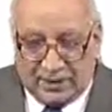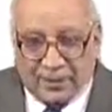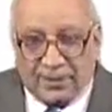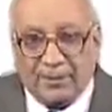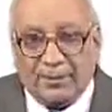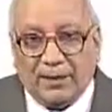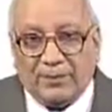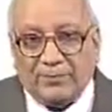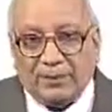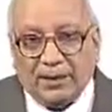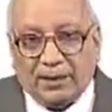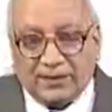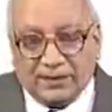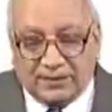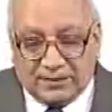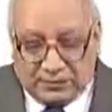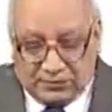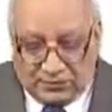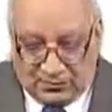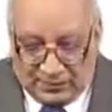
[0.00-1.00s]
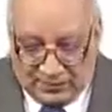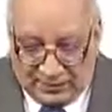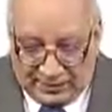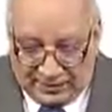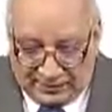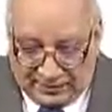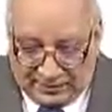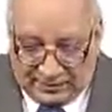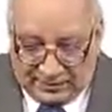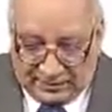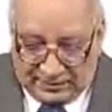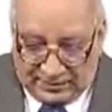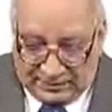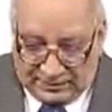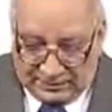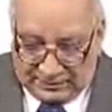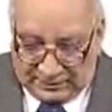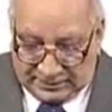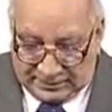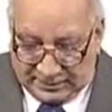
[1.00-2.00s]
Remember, once
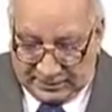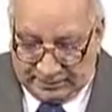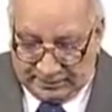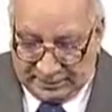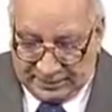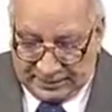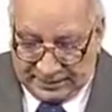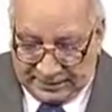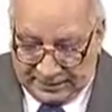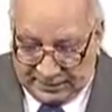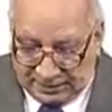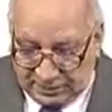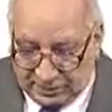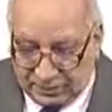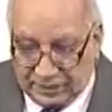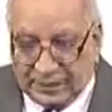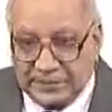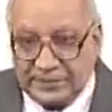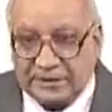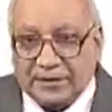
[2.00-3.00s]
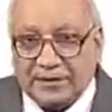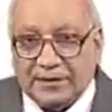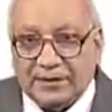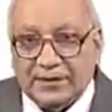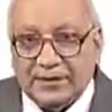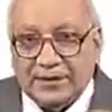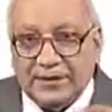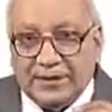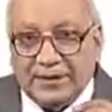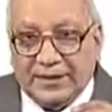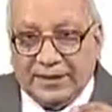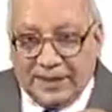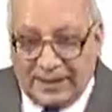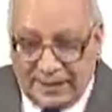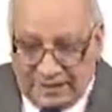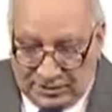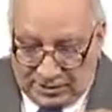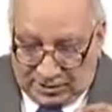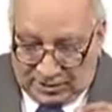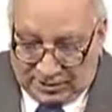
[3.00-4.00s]
replication origin
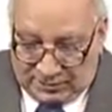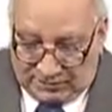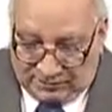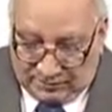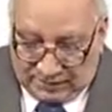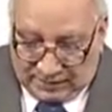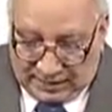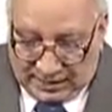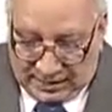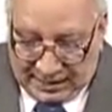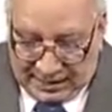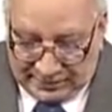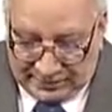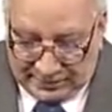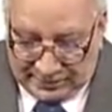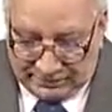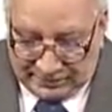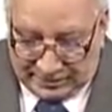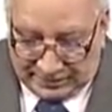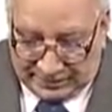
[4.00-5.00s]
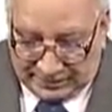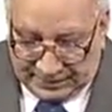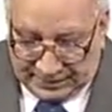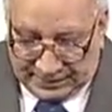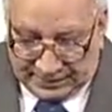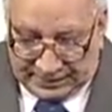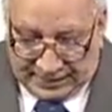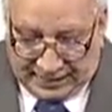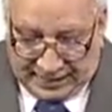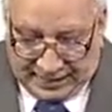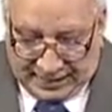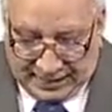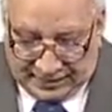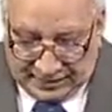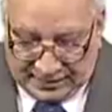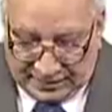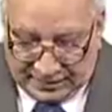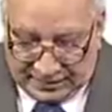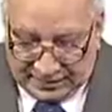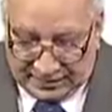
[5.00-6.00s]
is activated,
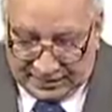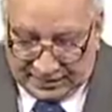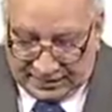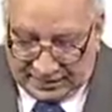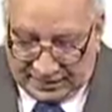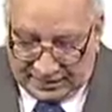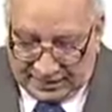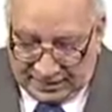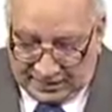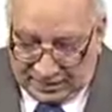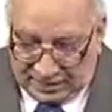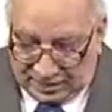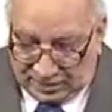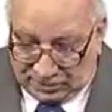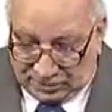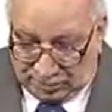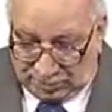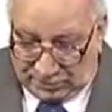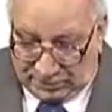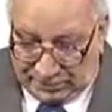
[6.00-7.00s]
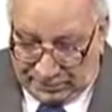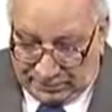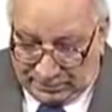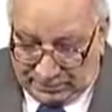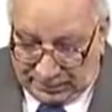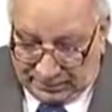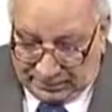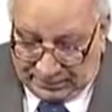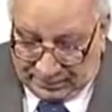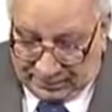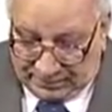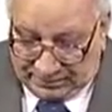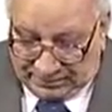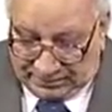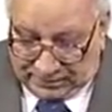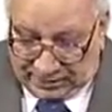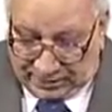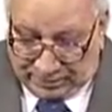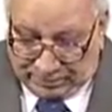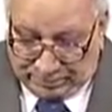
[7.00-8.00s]
SCDK also inhibits
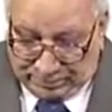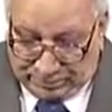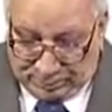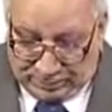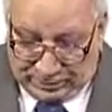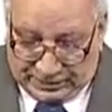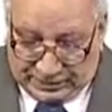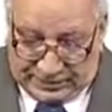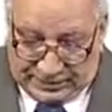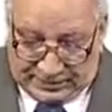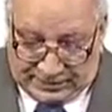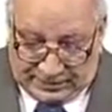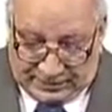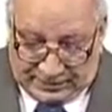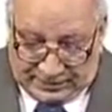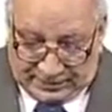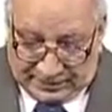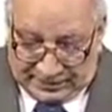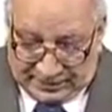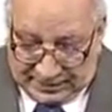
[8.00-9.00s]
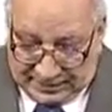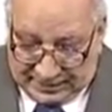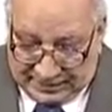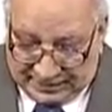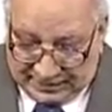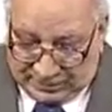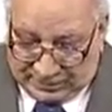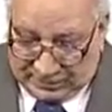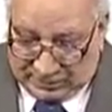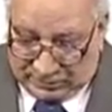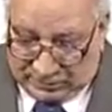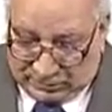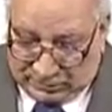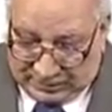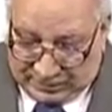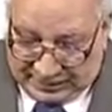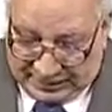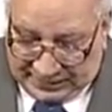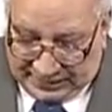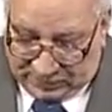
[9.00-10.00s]
the proteins that are
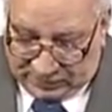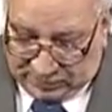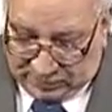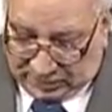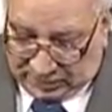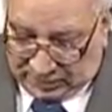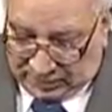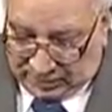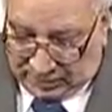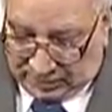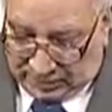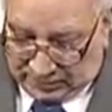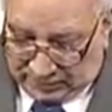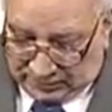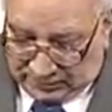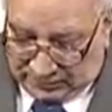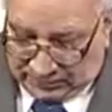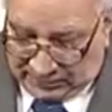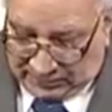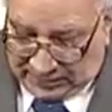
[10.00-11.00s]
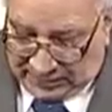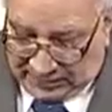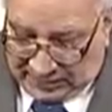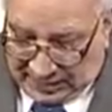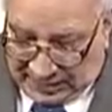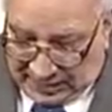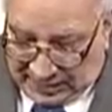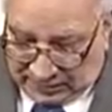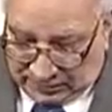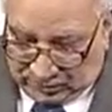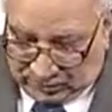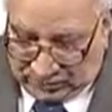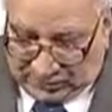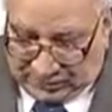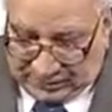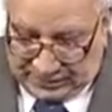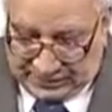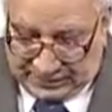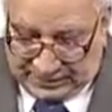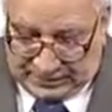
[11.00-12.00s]
required to allow that
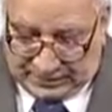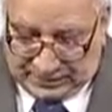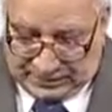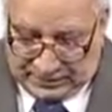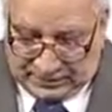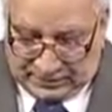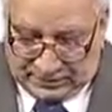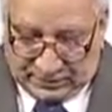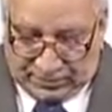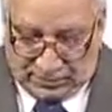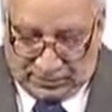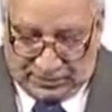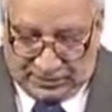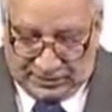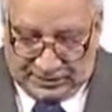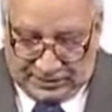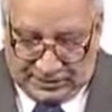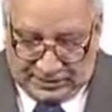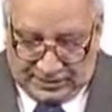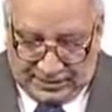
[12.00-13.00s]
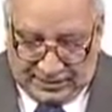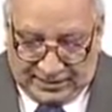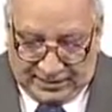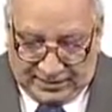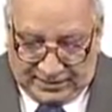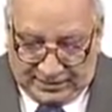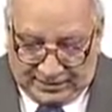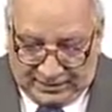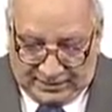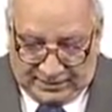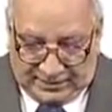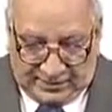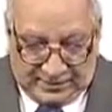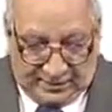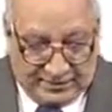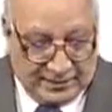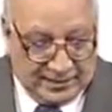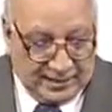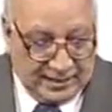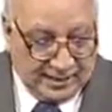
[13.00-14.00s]
origin to initiate
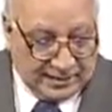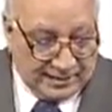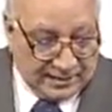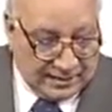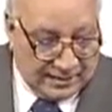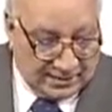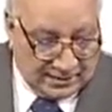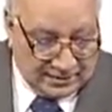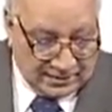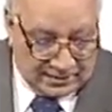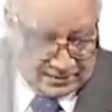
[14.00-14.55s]
DNA